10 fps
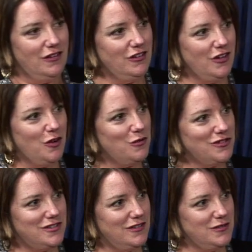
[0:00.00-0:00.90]
you
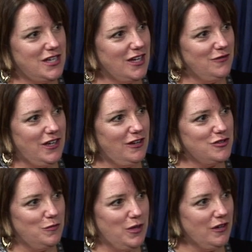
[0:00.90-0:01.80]
know, take advantage
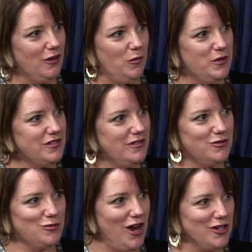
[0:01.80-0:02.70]
of being on our business
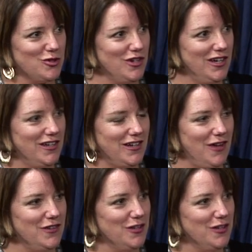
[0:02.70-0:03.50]
directory and having